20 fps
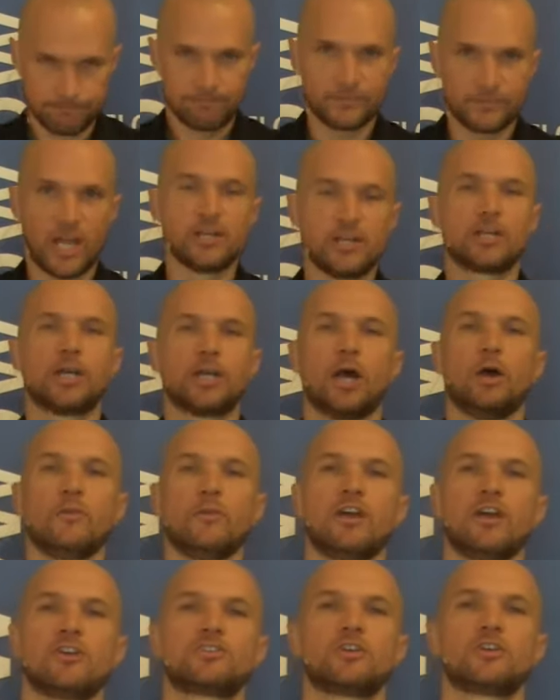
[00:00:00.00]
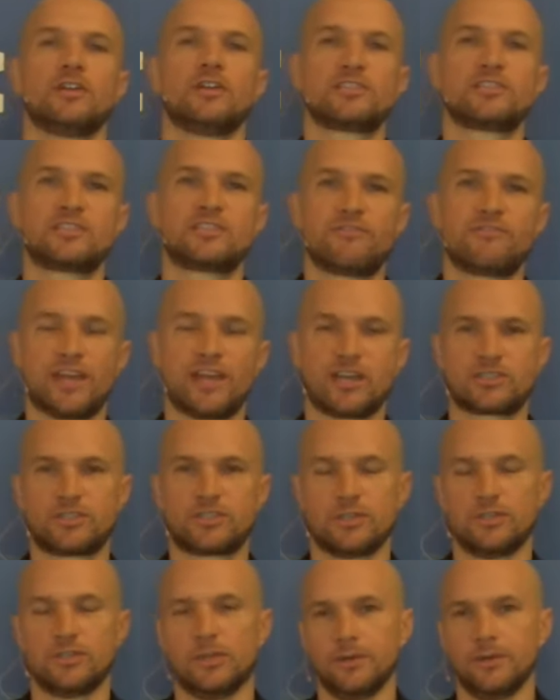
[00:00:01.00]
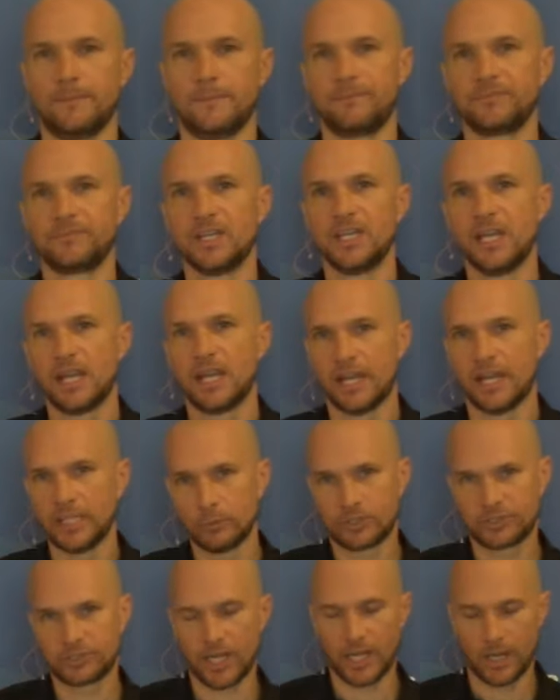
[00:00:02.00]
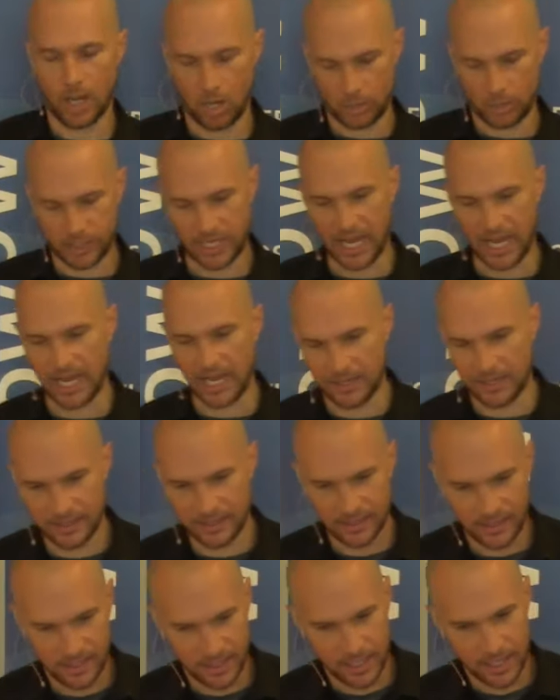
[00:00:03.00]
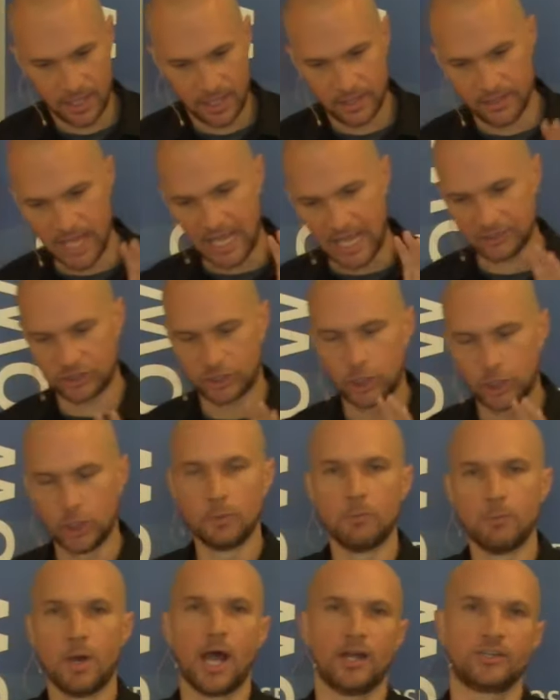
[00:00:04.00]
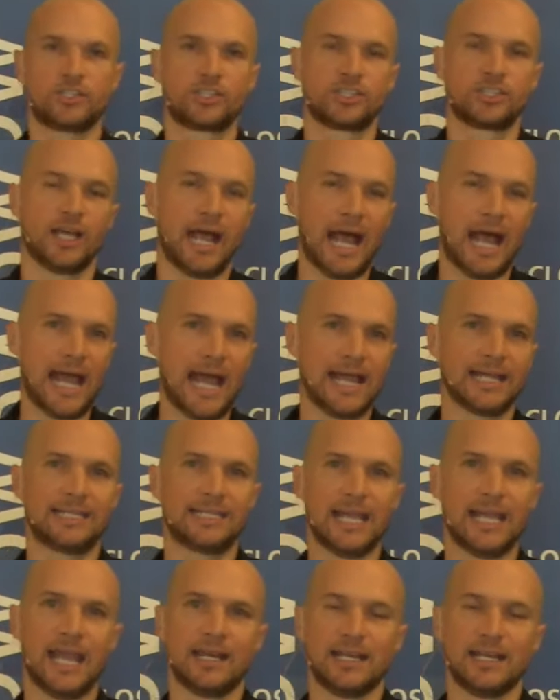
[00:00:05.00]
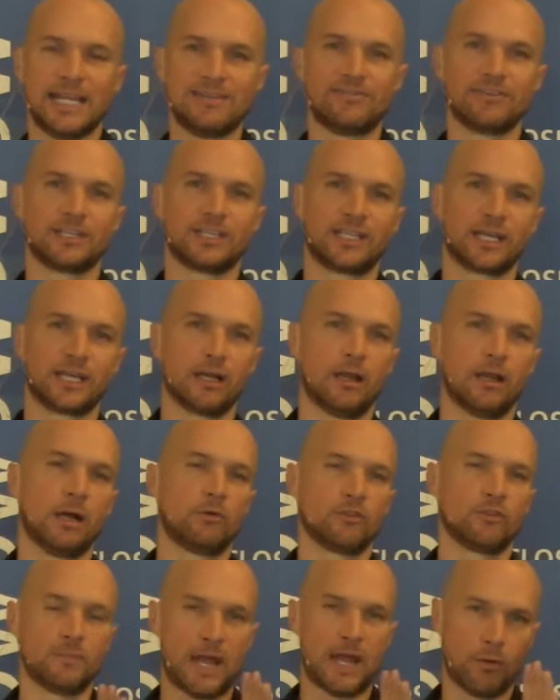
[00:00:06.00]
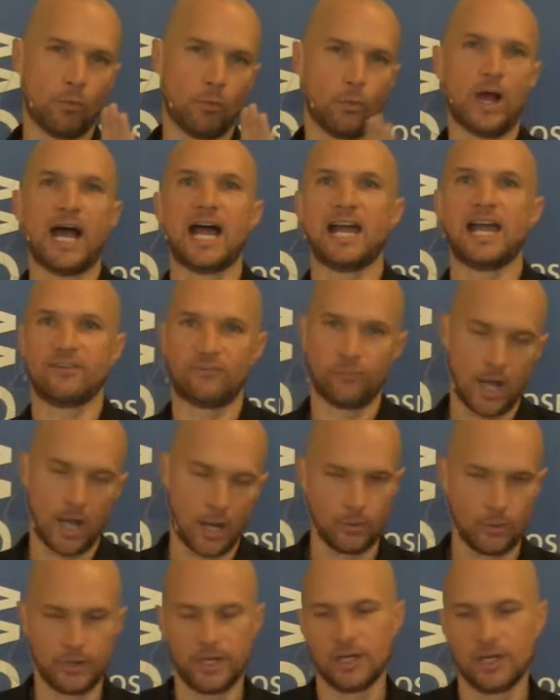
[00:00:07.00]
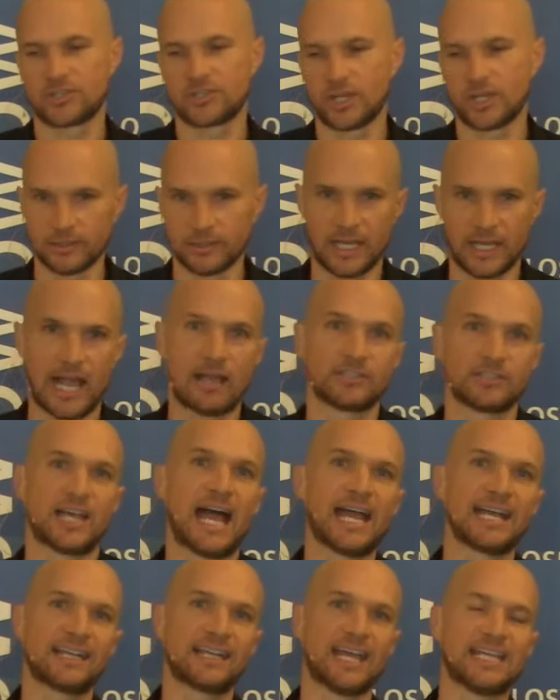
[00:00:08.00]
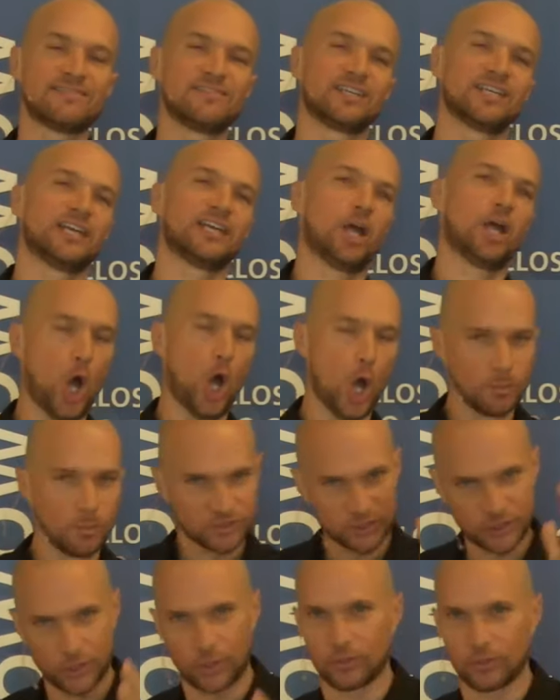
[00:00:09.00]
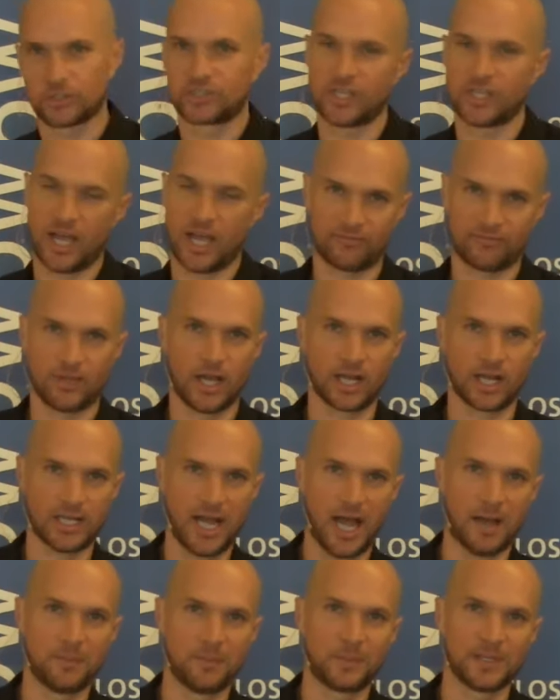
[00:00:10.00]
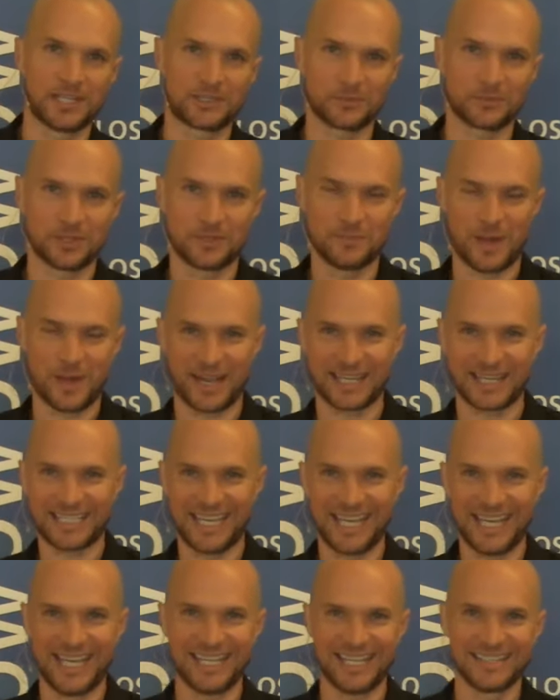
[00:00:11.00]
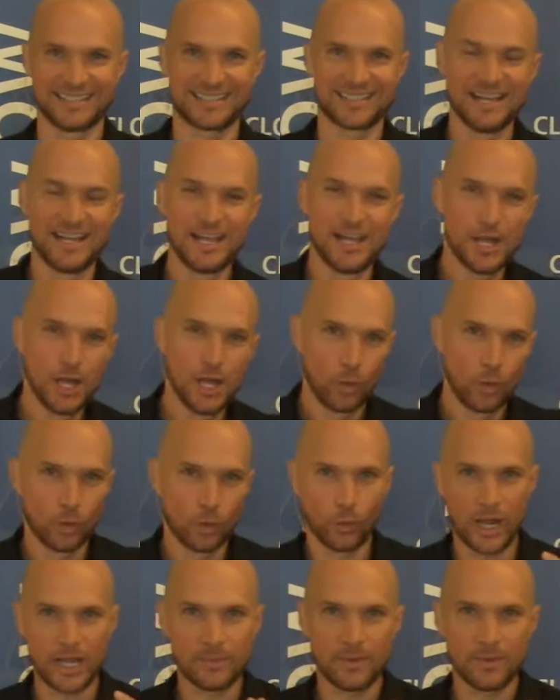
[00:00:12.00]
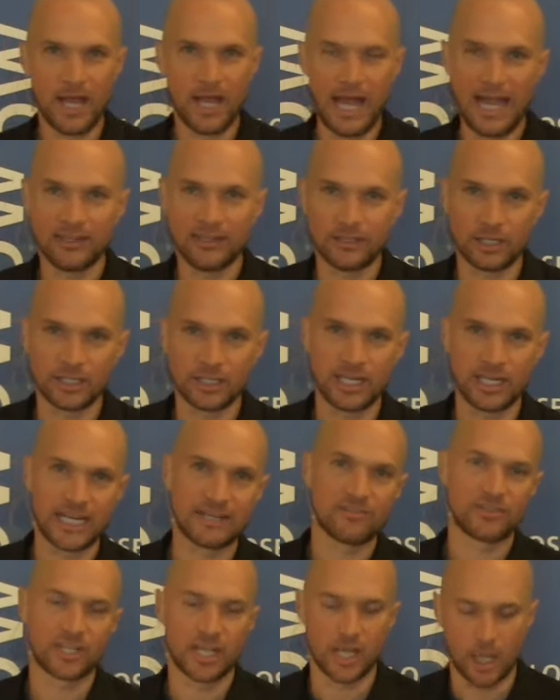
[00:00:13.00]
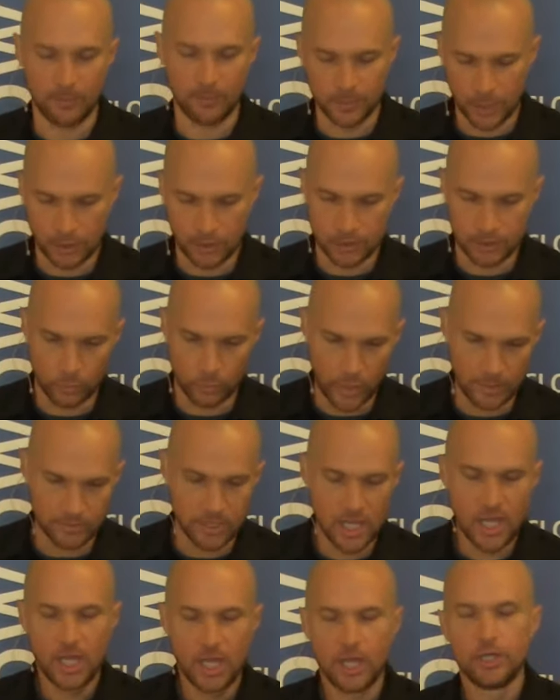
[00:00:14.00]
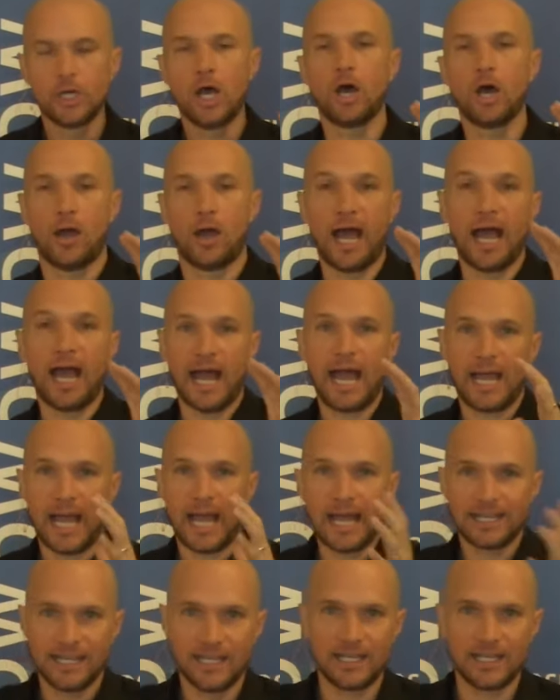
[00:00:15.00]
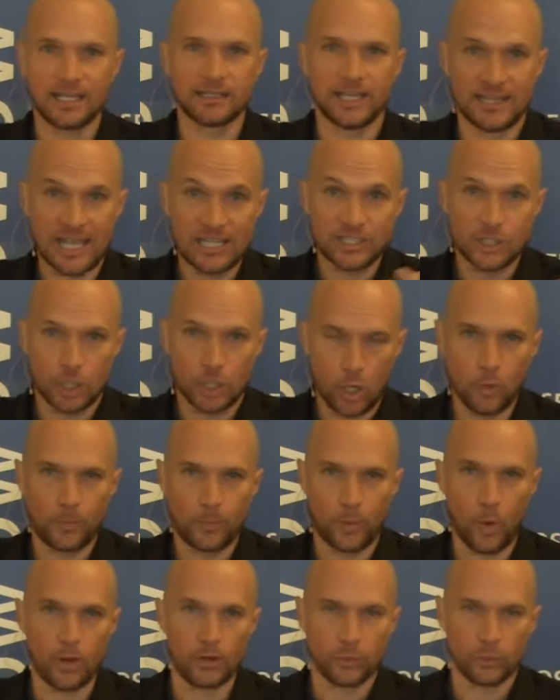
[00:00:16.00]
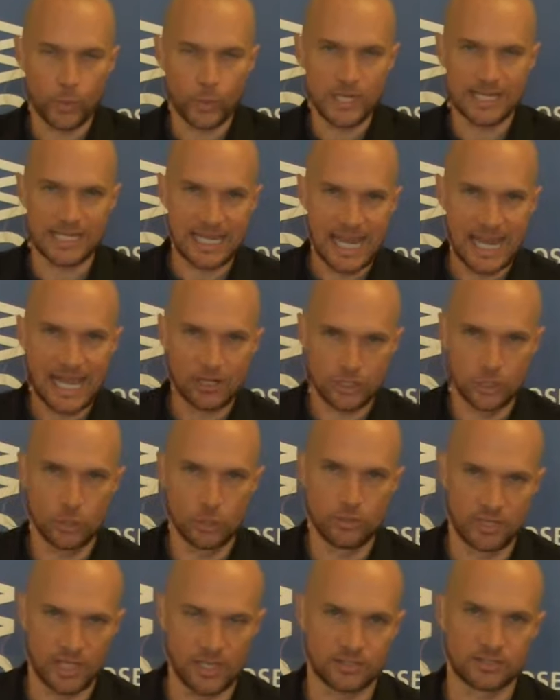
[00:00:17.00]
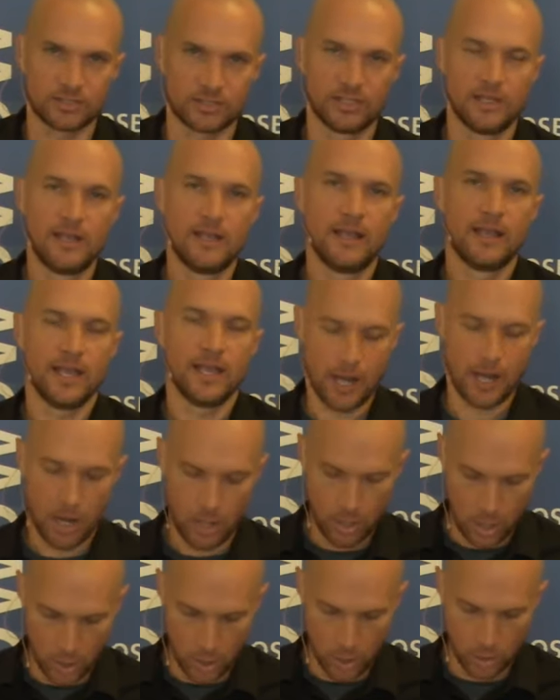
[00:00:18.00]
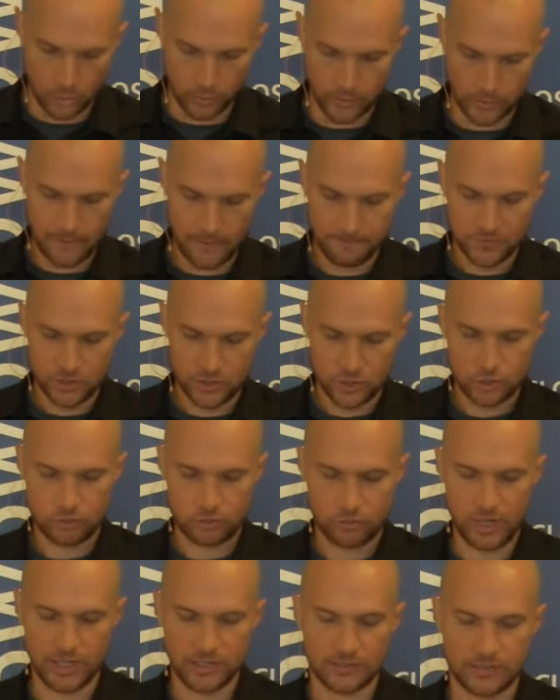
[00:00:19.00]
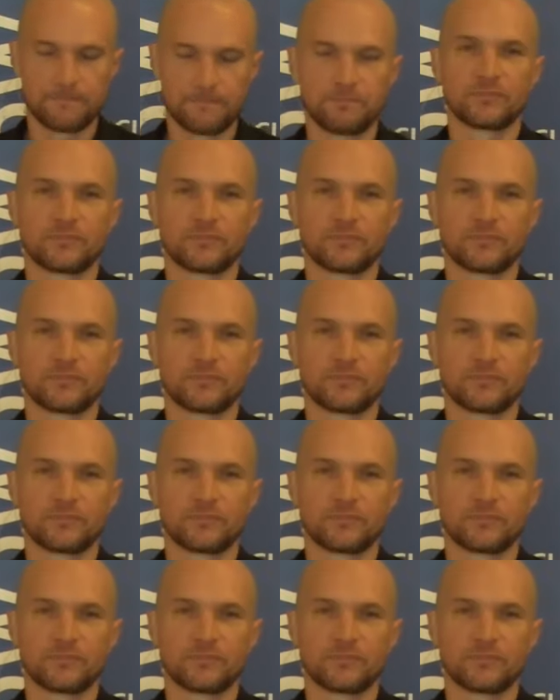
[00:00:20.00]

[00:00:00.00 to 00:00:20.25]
There you go. There's your list of things to do. And you would say, okay, that's too much. I can't even get along with my wife while we're here stuck in the house. I can't even get homeschool stuff accomplished with my kids. We're way behind on getting everything uploaded to the web. No, I get it. And that's the whole point. We can't do this in our own strength.